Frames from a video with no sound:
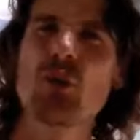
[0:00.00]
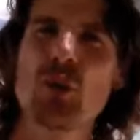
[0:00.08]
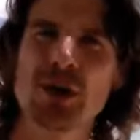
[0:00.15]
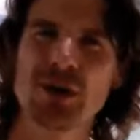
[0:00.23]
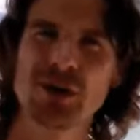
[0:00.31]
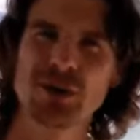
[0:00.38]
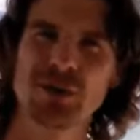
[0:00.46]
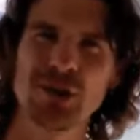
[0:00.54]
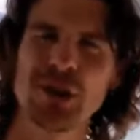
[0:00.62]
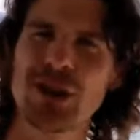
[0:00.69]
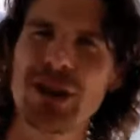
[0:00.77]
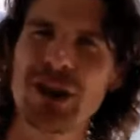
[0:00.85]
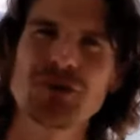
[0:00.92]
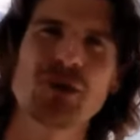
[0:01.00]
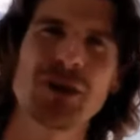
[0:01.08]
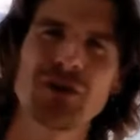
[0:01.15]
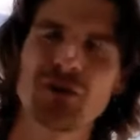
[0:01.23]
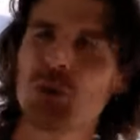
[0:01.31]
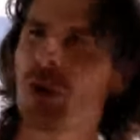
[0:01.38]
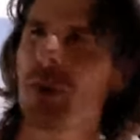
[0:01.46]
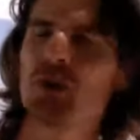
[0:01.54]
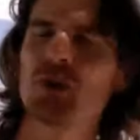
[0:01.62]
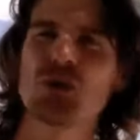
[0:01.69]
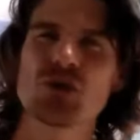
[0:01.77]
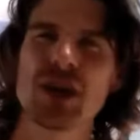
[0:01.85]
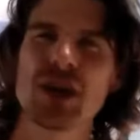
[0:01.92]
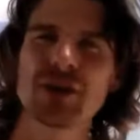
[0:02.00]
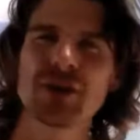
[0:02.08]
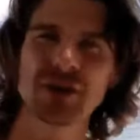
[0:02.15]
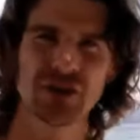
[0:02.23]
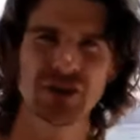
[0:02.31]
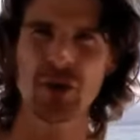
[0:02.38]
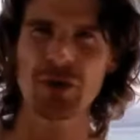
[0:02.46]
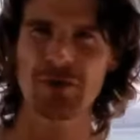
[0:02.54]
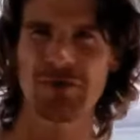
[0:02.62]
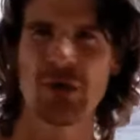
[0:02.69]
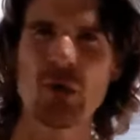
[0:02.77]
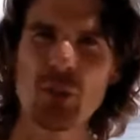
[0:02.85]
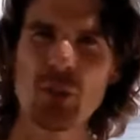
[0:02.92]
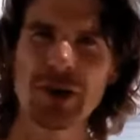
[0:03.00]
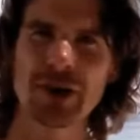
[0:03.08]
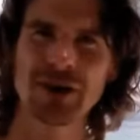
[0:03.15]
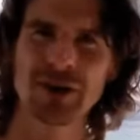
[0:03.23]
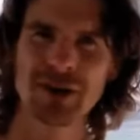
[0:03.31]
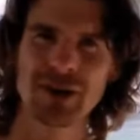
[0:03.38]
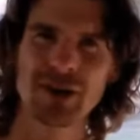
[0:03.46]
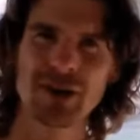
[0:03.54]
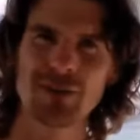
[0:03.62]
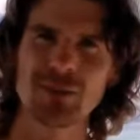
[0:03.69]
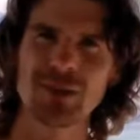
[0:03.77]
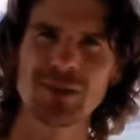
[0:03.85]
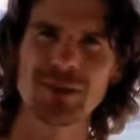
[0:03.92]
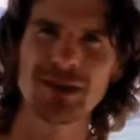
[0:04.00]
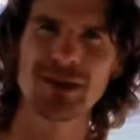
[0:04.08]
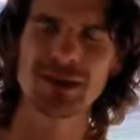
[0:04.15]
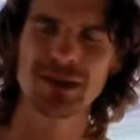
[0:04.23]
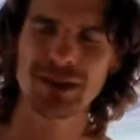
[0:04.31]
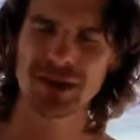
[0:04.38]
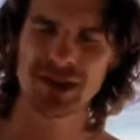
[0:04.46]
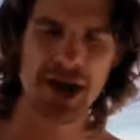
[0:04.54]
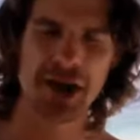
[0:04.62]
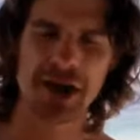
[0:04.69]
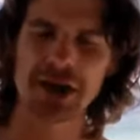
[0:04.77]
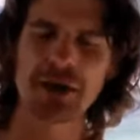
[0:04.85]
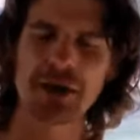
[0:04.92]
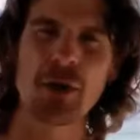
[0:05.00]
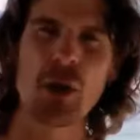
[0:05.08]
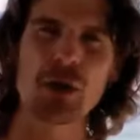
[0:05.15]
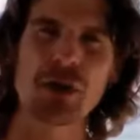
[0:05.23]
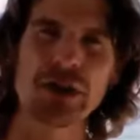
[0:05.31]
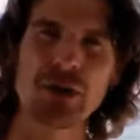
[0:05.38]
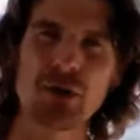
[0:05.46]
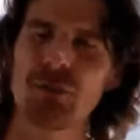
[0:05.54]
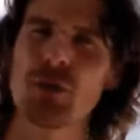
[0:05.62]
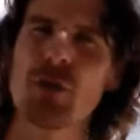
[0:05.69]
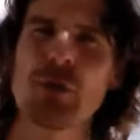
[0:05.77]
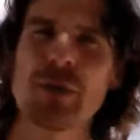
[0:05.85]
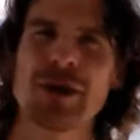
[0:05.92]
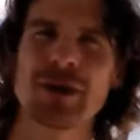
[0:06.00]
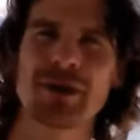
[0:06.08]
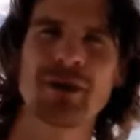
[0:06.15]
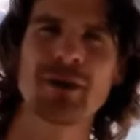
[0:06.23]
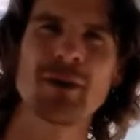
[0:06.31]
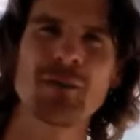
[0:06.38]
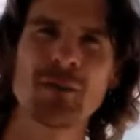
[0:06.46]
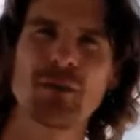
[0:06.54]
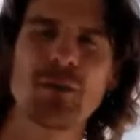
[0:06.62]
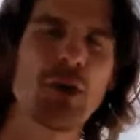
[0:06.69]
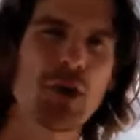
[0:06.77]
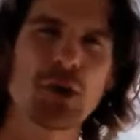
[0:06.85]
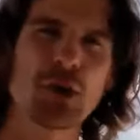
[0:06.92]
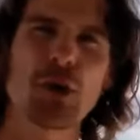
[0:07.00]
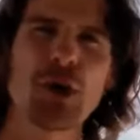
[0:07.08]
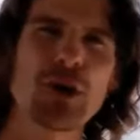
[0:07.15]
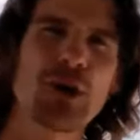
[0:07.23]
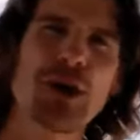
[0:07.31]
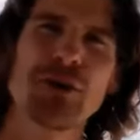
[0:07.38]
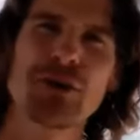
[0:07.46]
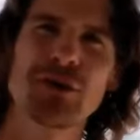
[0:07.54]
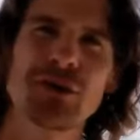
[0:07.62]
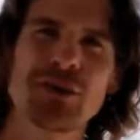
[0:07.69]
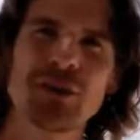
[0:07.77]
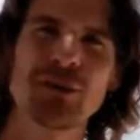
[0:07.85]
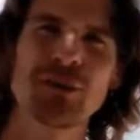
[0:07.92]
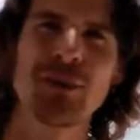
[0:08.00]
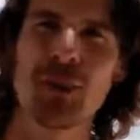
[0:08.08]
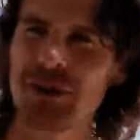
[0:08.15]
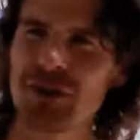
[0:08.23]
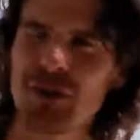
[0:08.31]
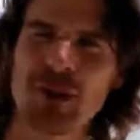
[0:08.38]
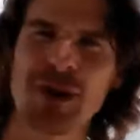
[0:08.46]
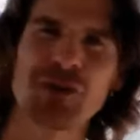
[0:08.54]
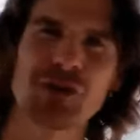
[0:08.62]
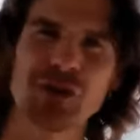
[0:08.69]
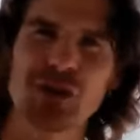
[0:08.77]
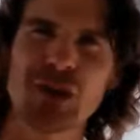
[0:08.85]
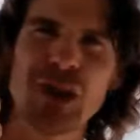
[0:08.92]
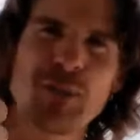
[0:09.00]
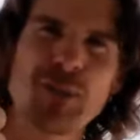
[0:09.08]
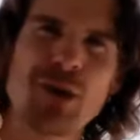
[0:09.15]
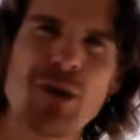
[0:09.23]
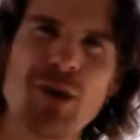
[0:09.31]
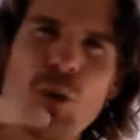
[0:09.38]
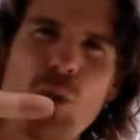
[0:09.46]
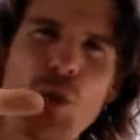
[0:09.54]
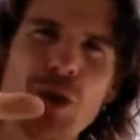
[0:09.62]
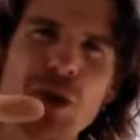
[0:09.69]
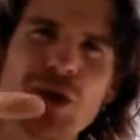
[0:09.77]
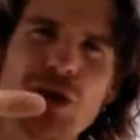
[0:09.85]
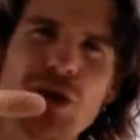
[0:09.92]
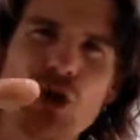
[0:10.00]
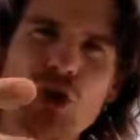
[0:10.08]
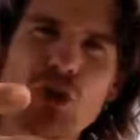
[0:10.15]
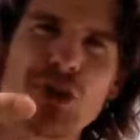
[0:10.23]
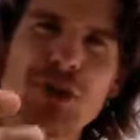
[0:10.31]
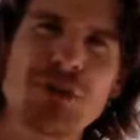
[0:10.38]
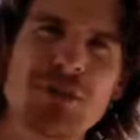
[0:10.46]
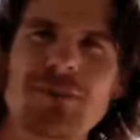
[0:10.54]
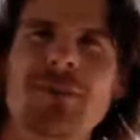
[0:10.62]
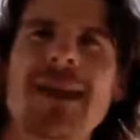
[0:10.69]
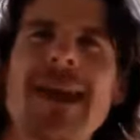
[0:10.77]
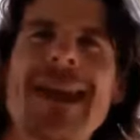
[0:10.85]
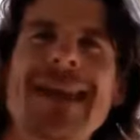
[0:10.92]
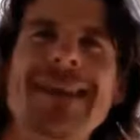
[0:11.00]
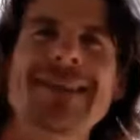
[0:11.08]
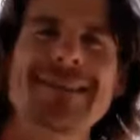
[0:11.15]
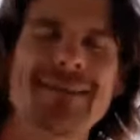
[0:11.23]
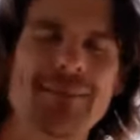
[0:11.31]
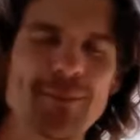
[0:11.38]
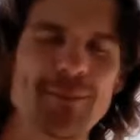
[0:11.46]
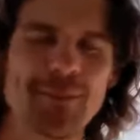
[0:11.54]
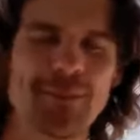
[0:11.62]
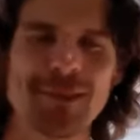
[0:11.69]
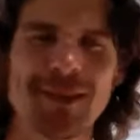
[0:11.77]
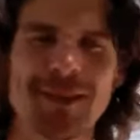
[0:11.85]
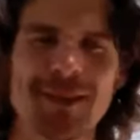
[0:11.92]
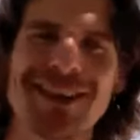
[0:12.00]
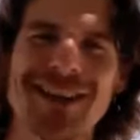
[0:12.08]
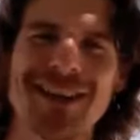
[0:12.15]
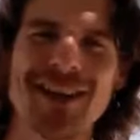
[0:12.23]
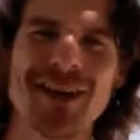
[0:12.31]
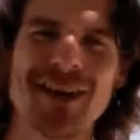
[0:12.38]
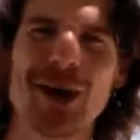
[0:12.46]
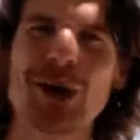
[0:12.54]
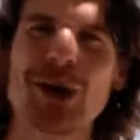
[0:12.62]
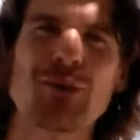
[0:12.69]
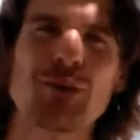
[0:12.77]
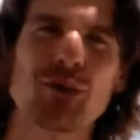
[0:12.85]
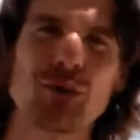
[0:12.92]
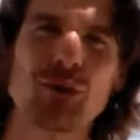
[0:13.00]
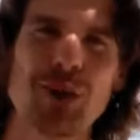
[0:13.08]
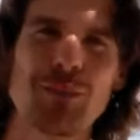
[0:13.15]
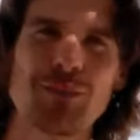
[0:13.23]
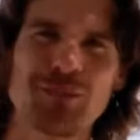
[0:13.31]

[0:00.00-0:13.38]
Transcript: better. You don't need drugs. A lot of people do drugs because they want to feel better. You know what I mean? Eat and live healthily, you'll feel better. Follow the guidelines. The basic ones, sleep, water, sugar, easy. I'm gonna go for a swim.